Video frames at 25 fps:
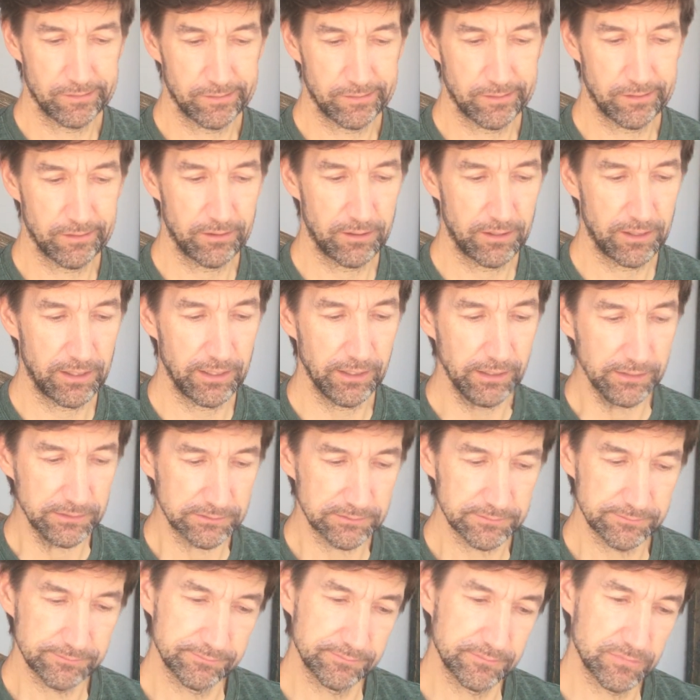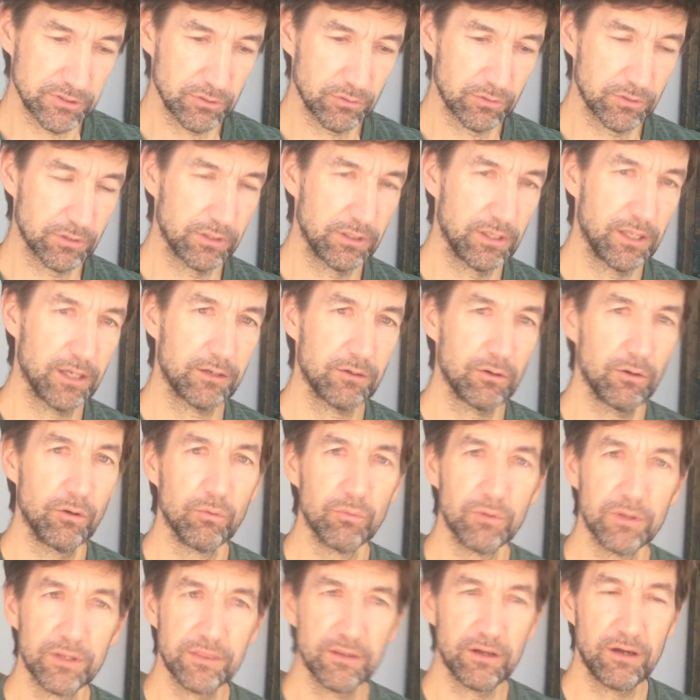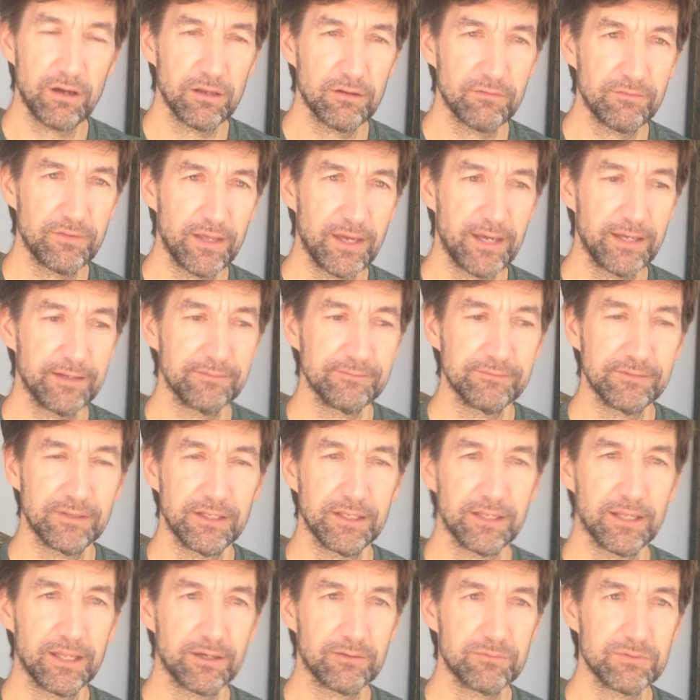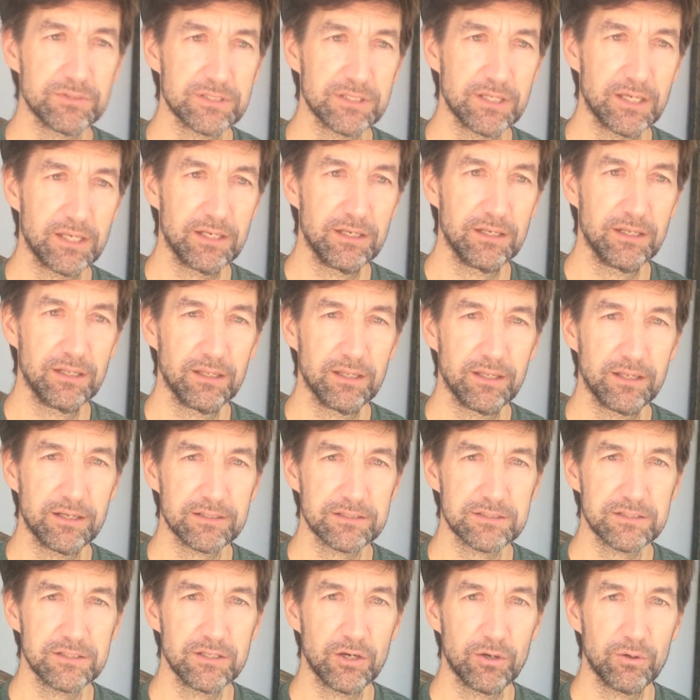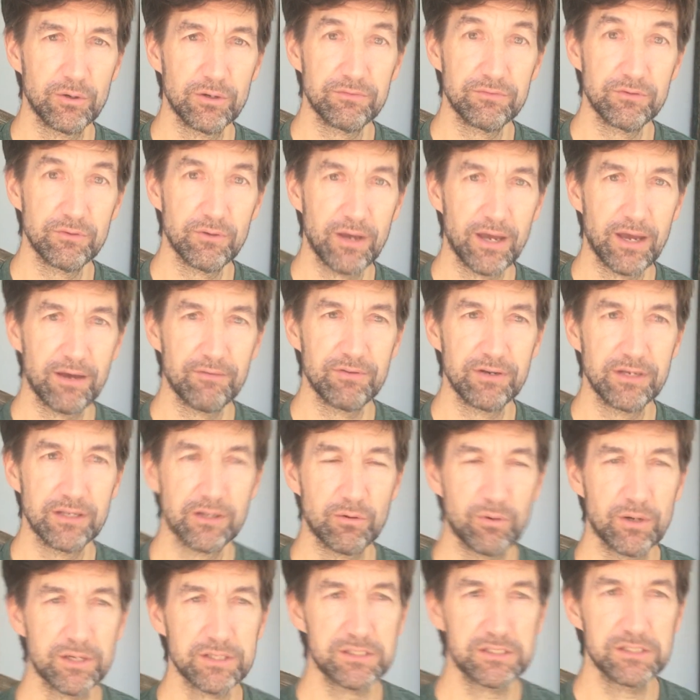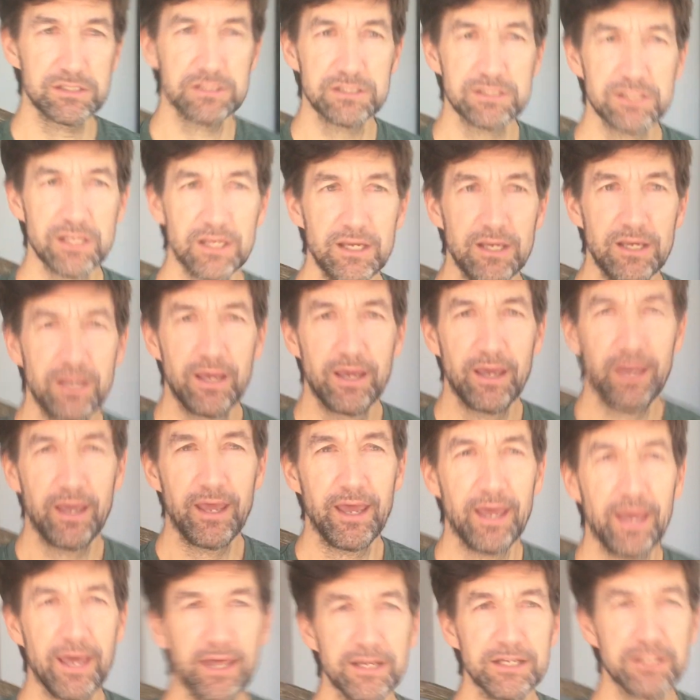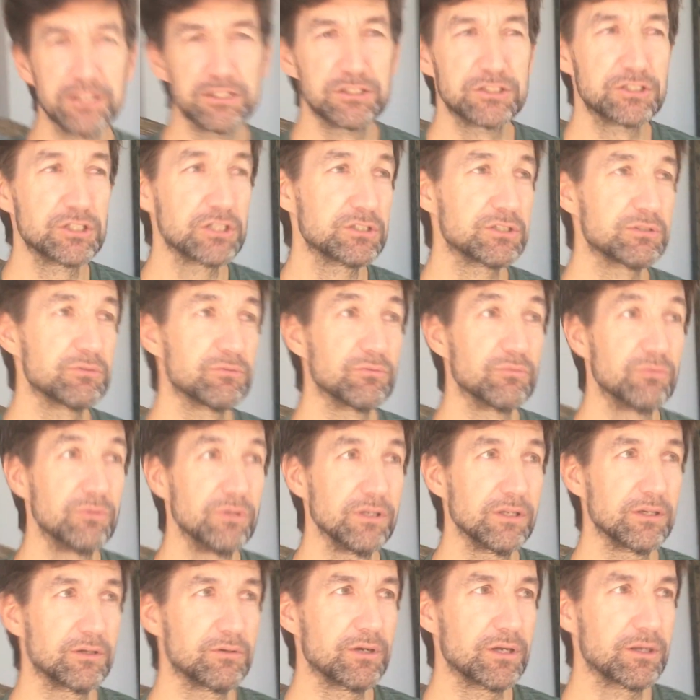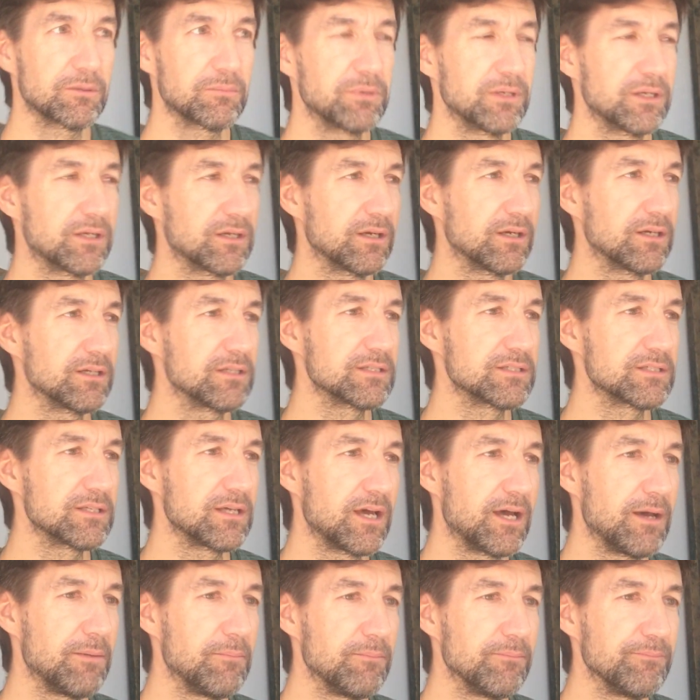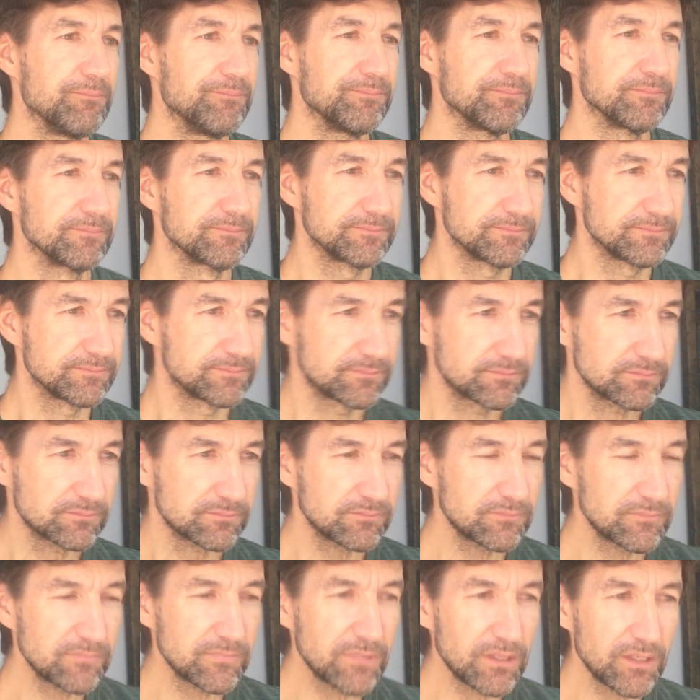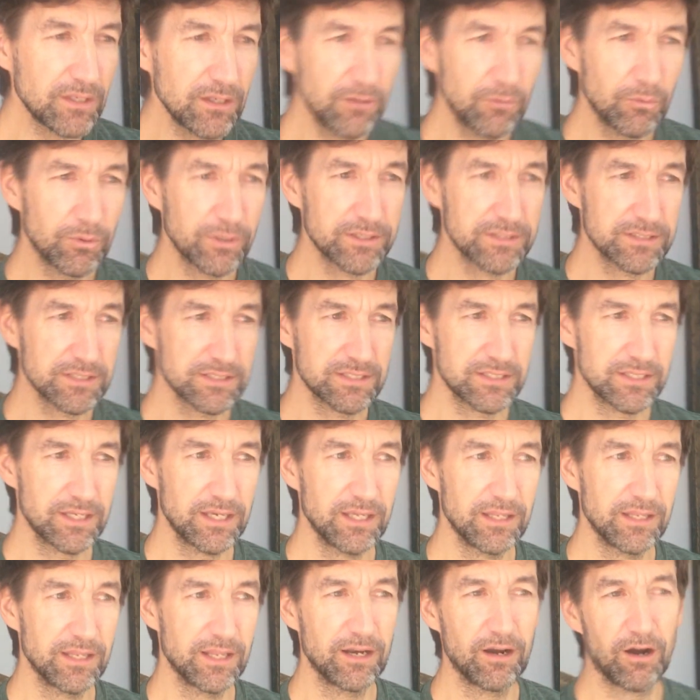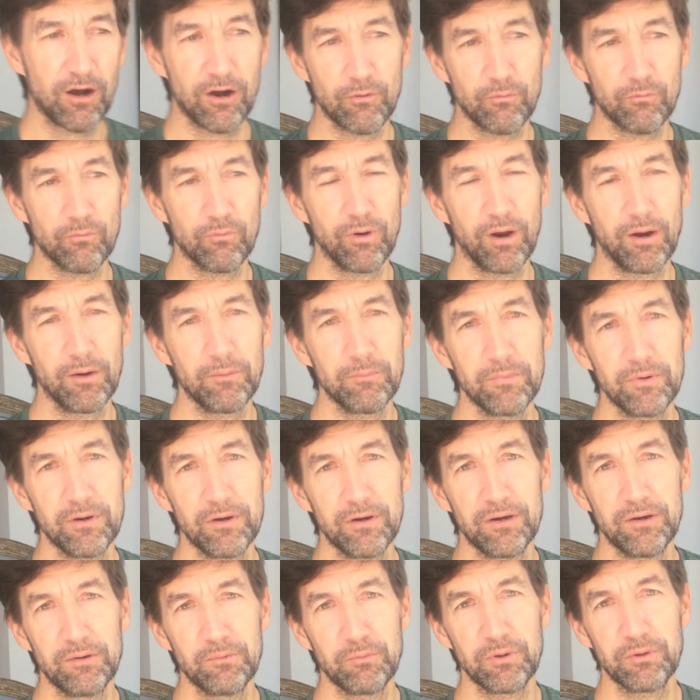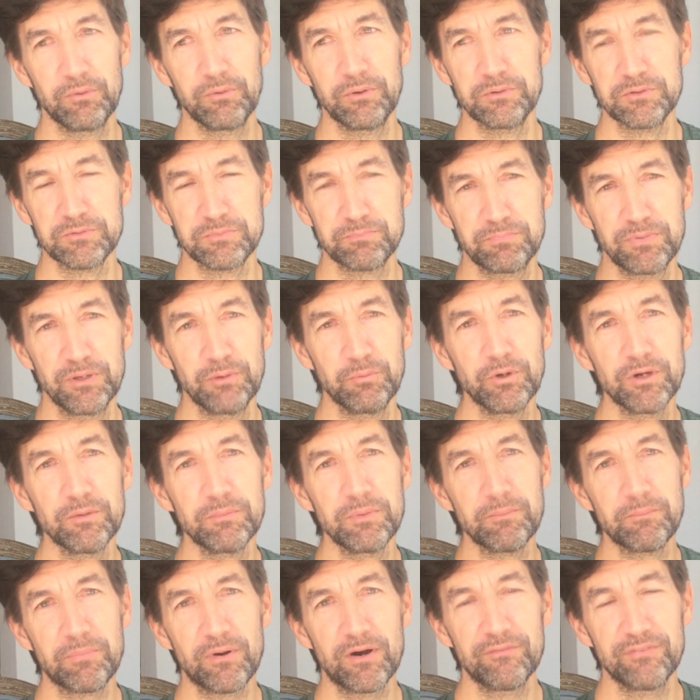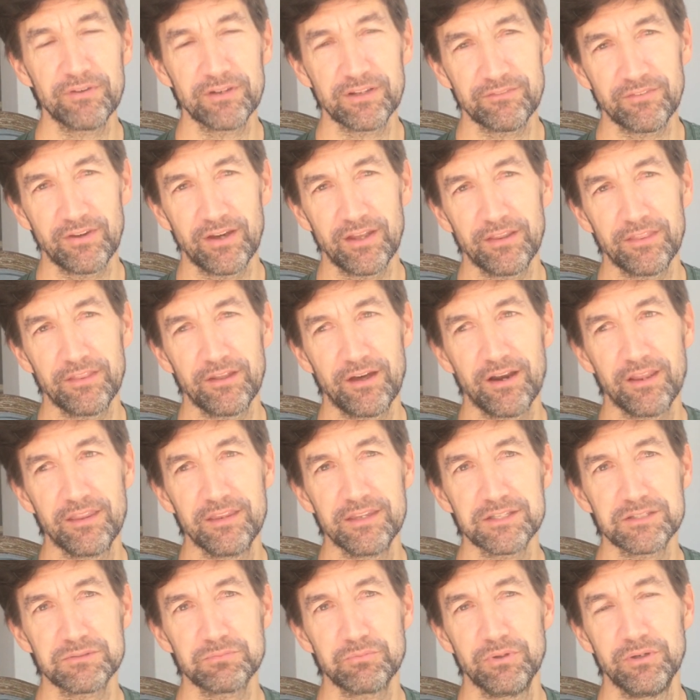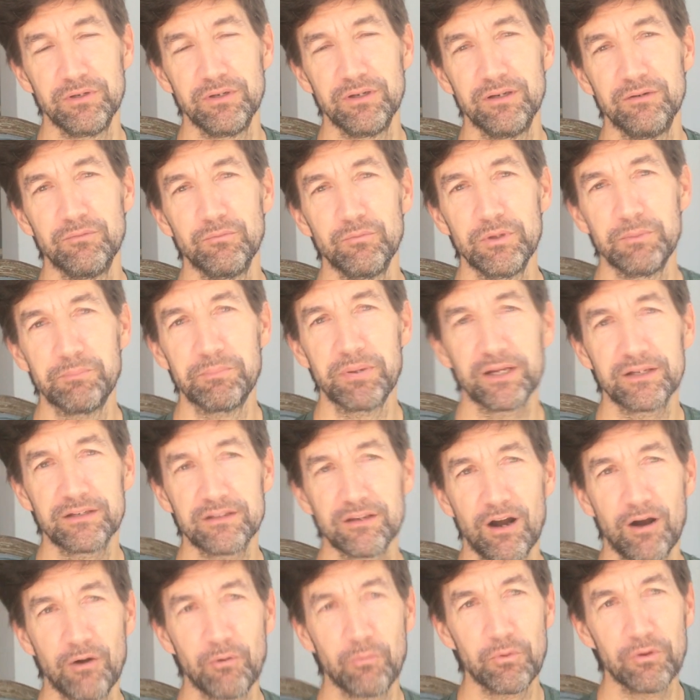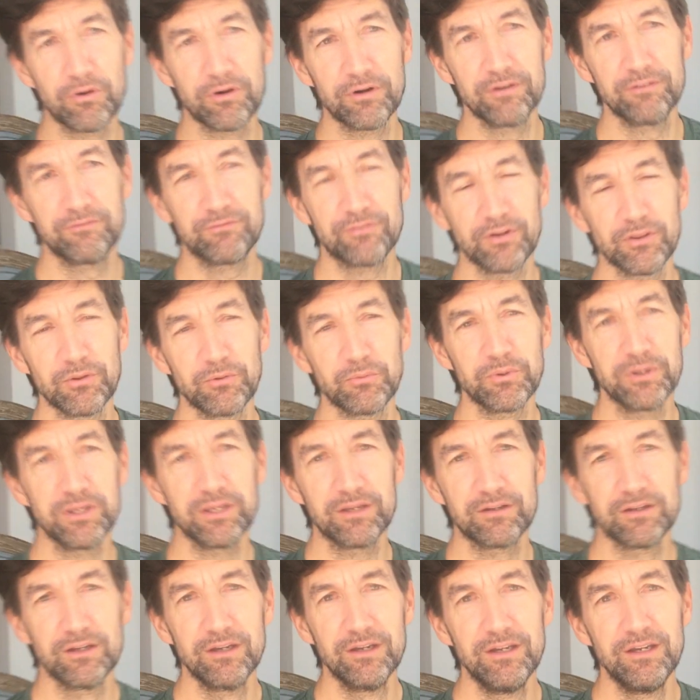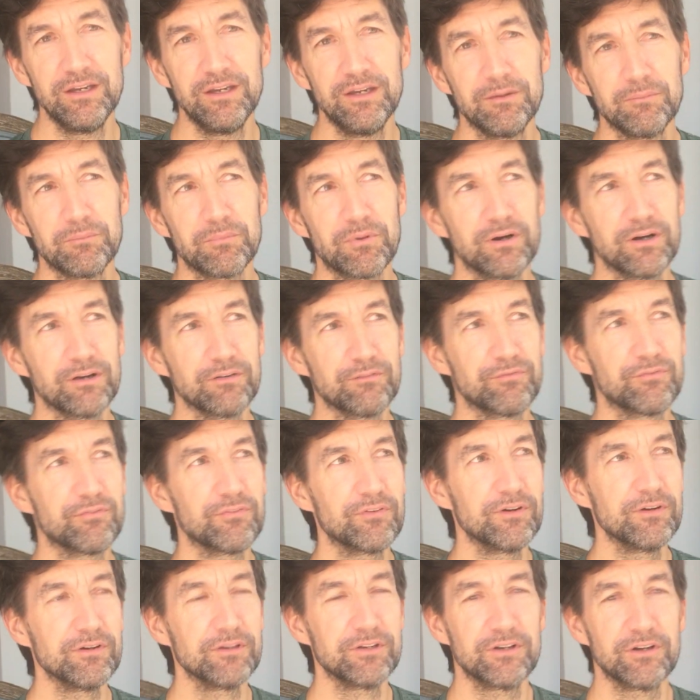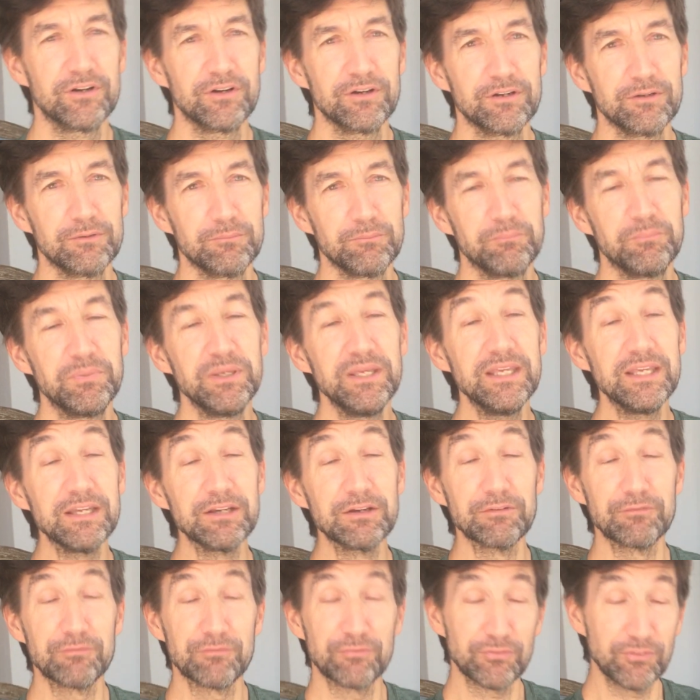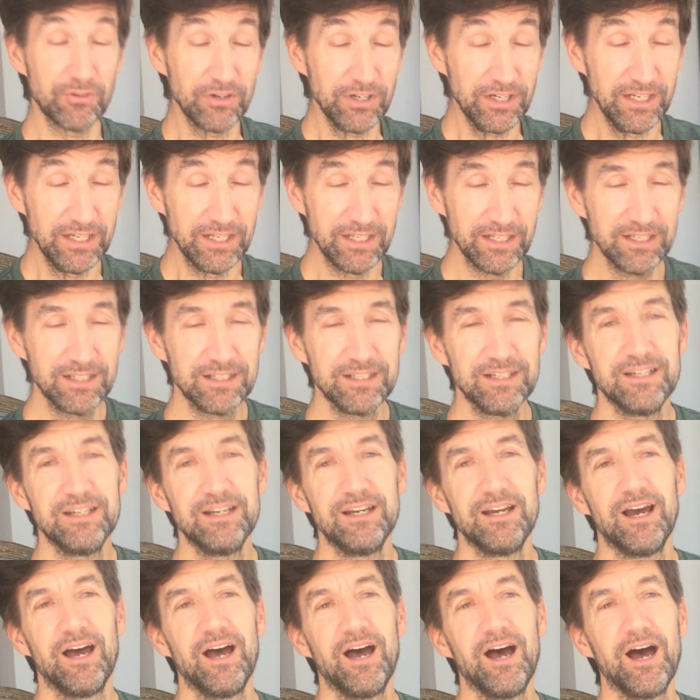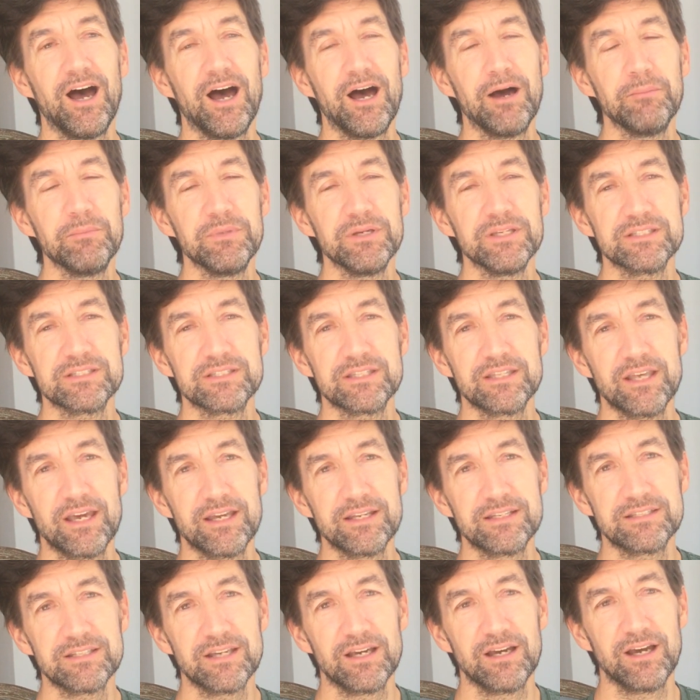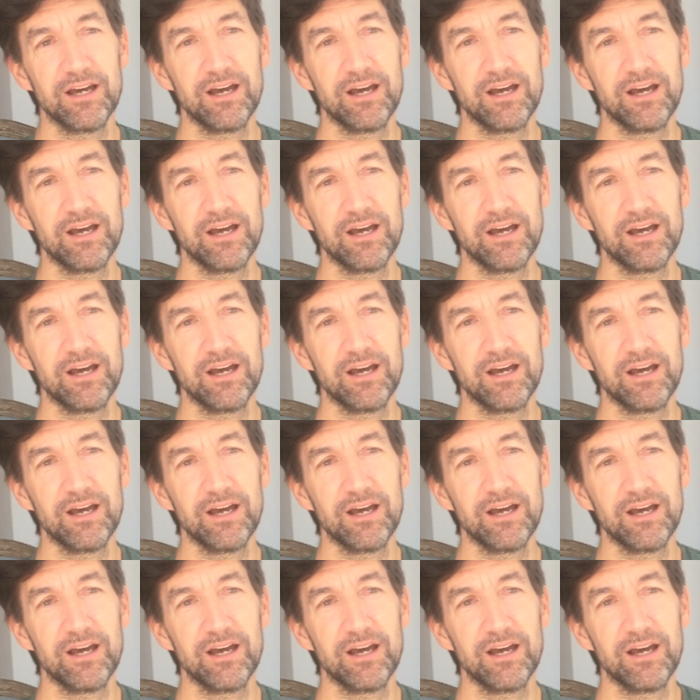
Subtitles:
All right. So good luck with all of that. And like we said, let us know if you have any questions. And just really quick, because I wanted to say that it would have been perfect if I had thought of this when we picked our word for the week during being free, is that